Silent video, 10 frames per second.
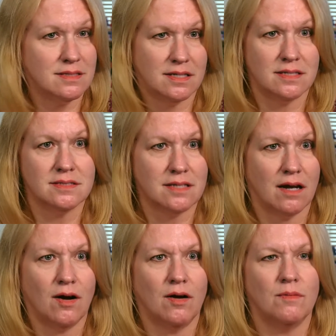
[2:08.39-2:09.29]
needs at
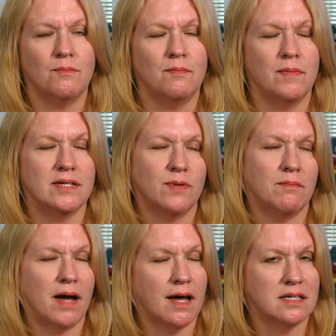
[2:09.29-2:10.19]
home, between
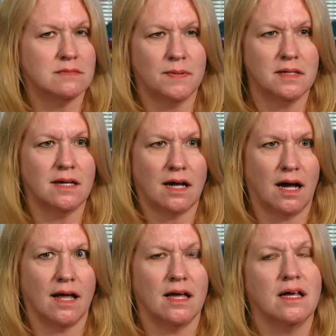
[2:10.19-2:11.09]
my husband and
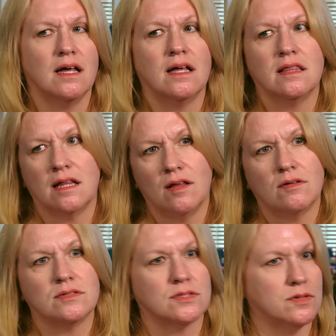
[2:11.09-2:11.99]
I, the
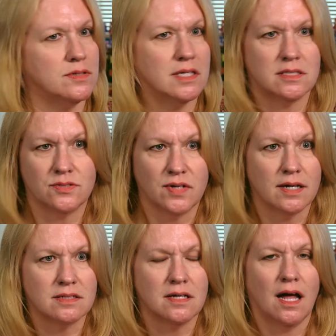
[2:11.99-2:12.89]
local school
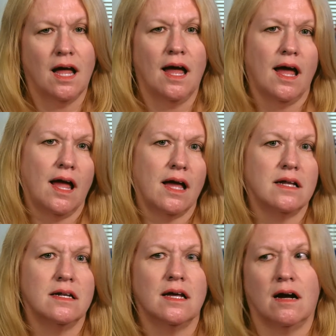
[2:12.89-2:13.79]
district,
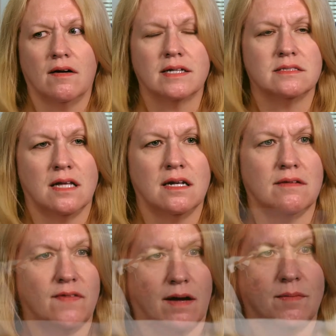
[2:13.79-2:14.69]
and our extended
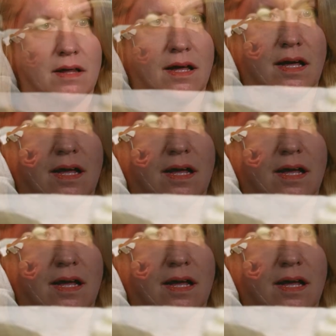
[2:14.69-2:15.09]
family.